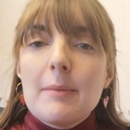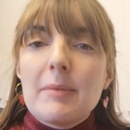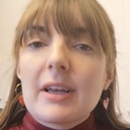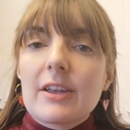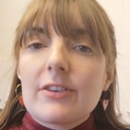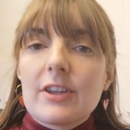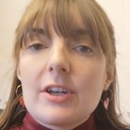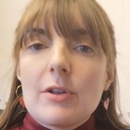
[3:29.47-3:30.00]

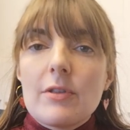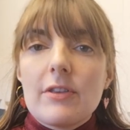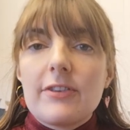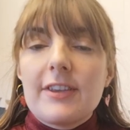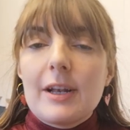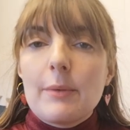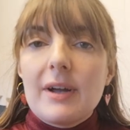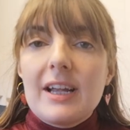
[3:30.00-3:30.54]
because I know the
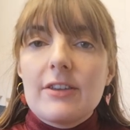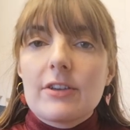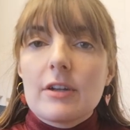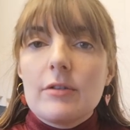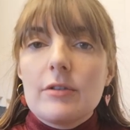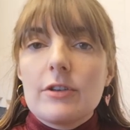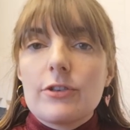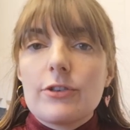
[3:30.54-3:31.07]
Silhouette is
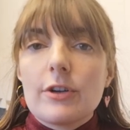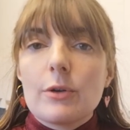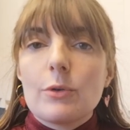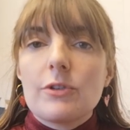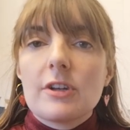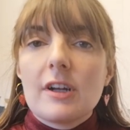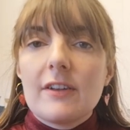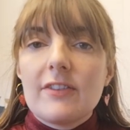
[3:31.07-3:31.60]
going to struggle
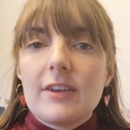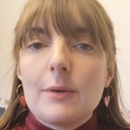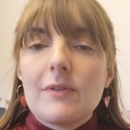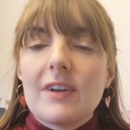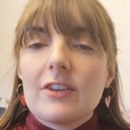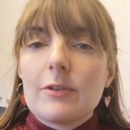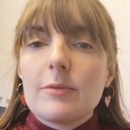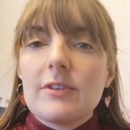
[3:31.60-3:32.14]
to cut it
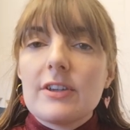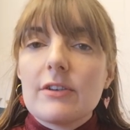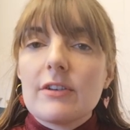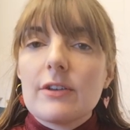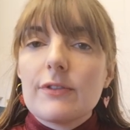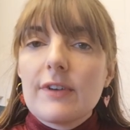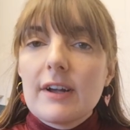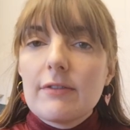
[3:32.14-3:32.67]
without some
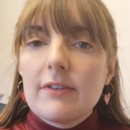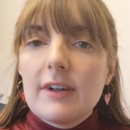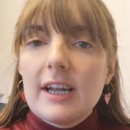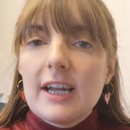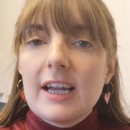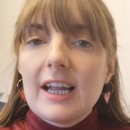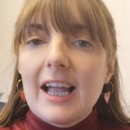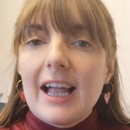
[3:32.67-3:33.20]
serious
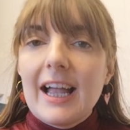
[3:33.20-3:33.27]
faffing,